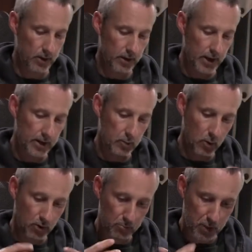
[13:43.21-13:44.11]
and it will
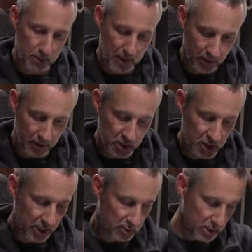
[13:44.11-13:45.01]
bring about this
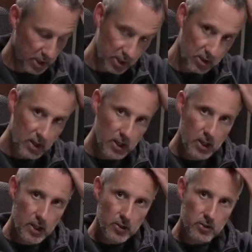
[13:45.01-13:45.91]
change within you.
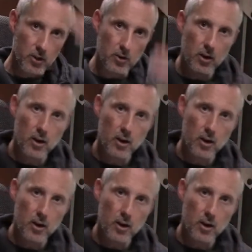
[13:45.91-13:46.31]
So